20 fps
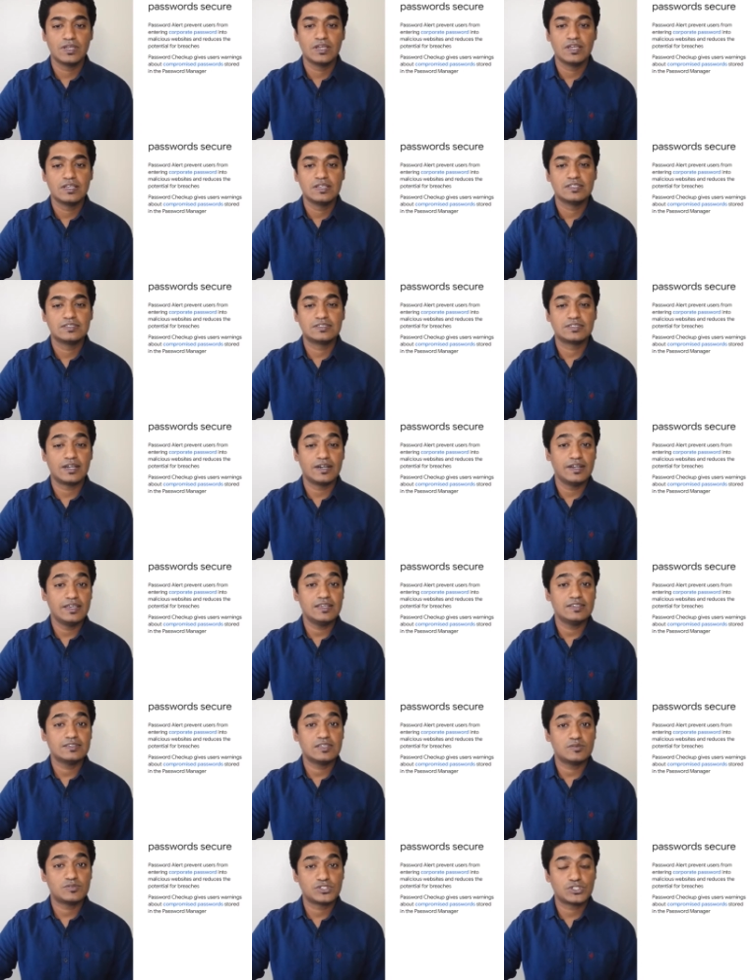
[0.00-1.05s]
Studies
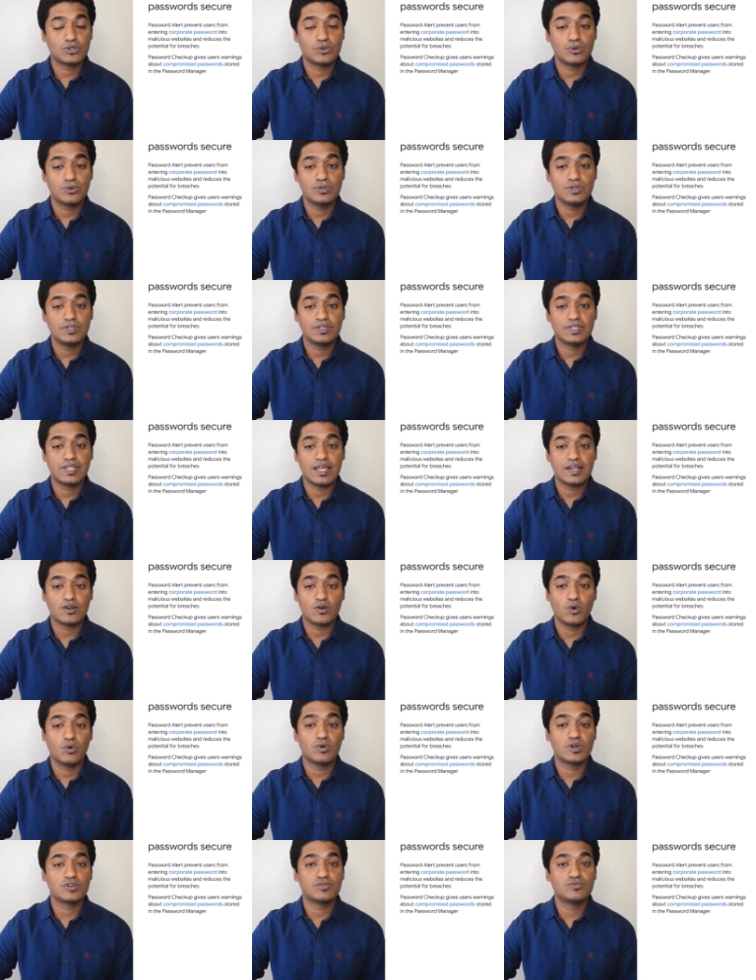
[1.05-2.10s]
have shown that
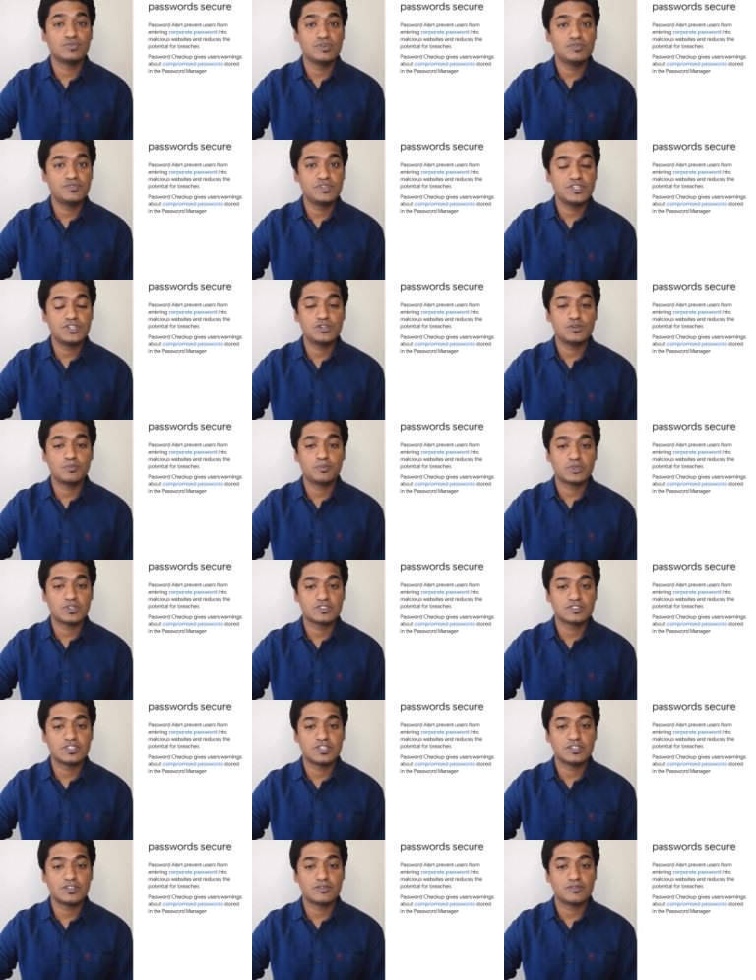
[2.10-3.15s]
over
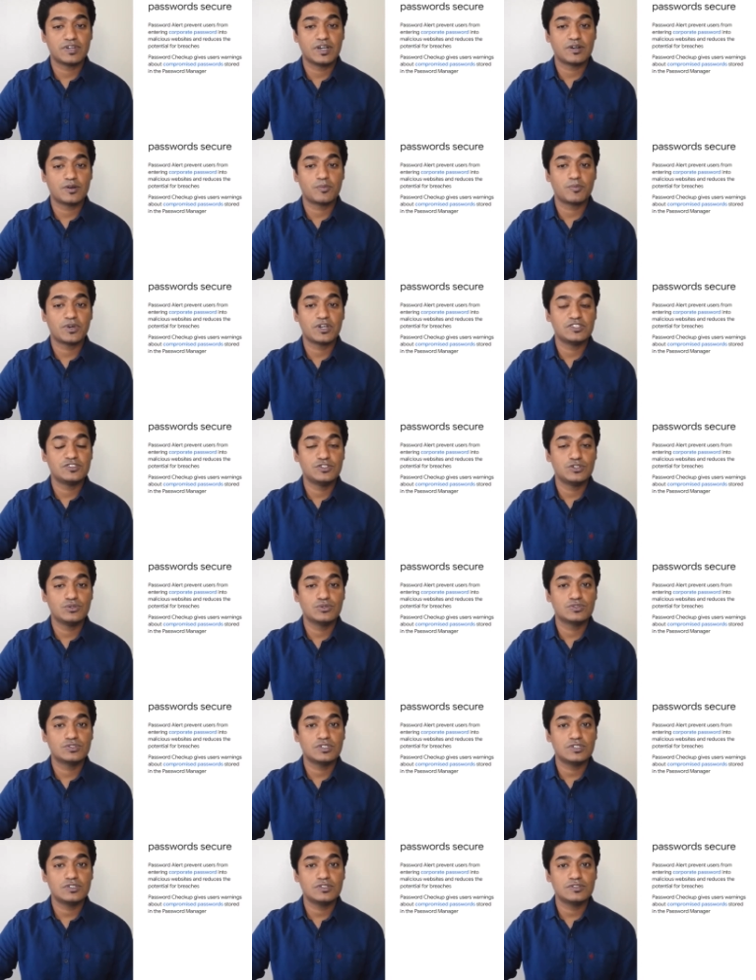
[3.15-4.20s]
52% of enterprise
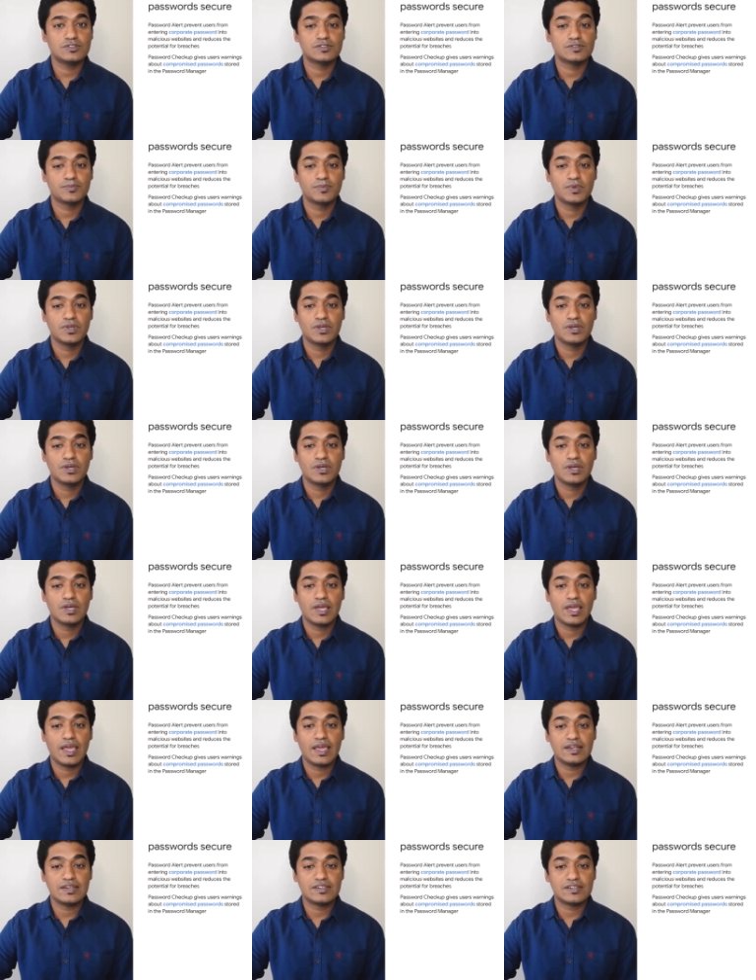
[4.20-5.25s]
users
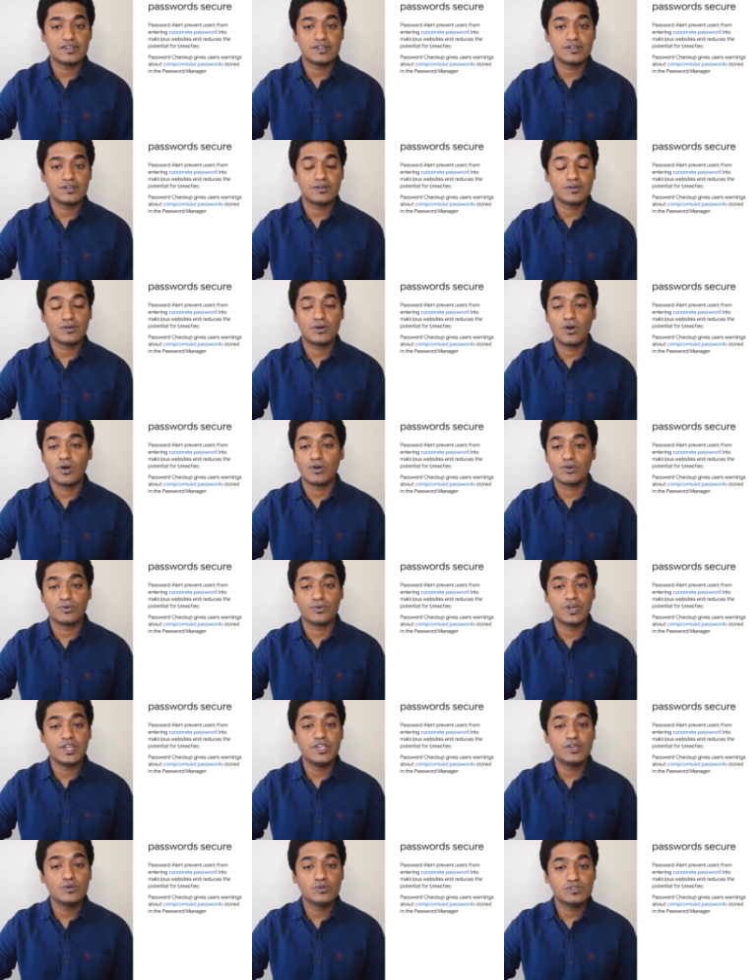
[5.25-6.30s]
enter or
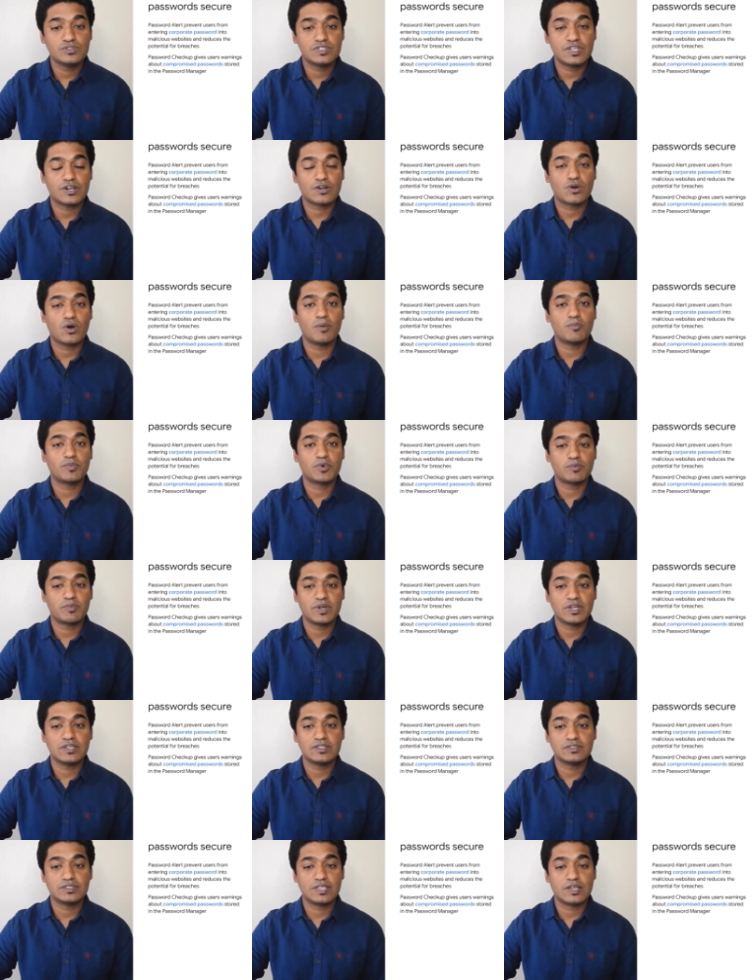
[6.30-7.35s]
reuse their,
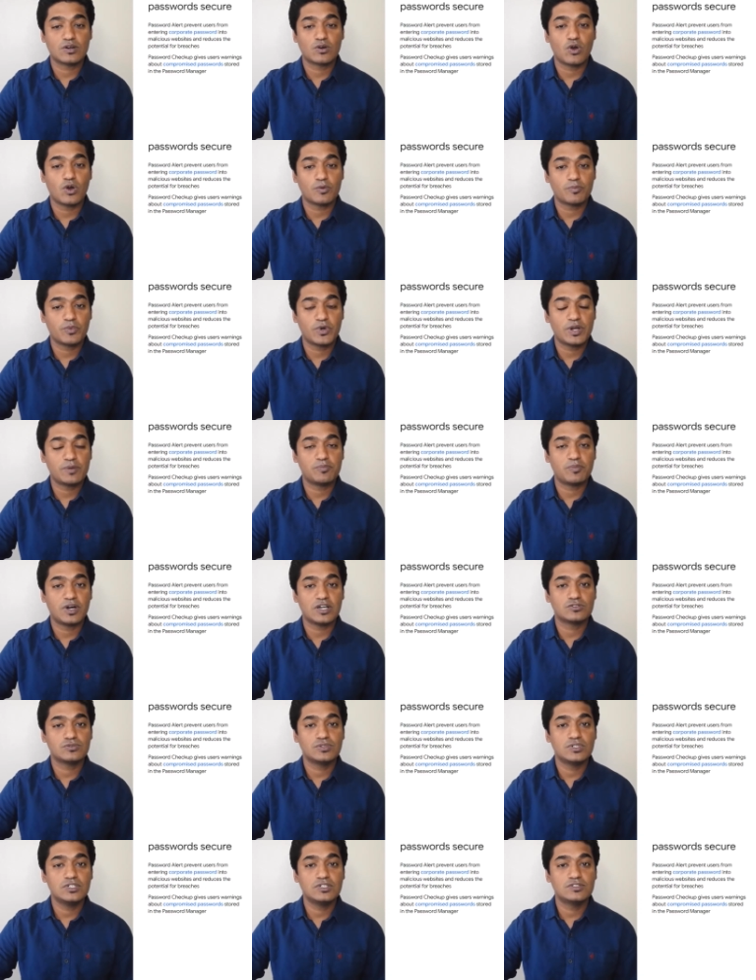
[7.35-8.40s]
their corporate
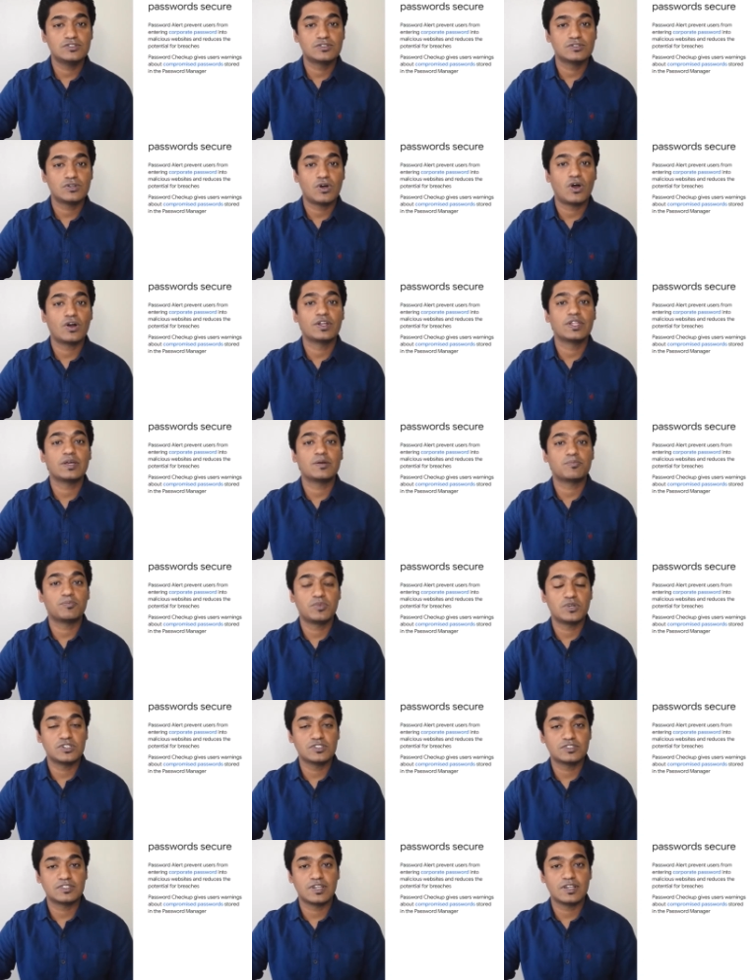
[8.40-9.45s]
passwords on their
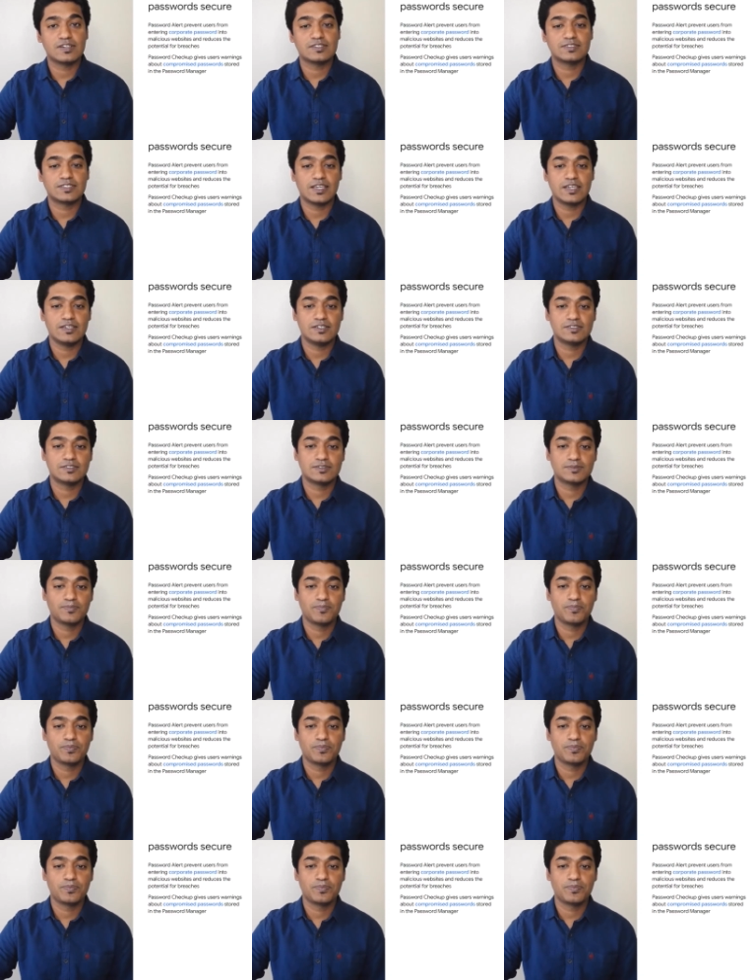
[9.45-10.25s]
personal sites.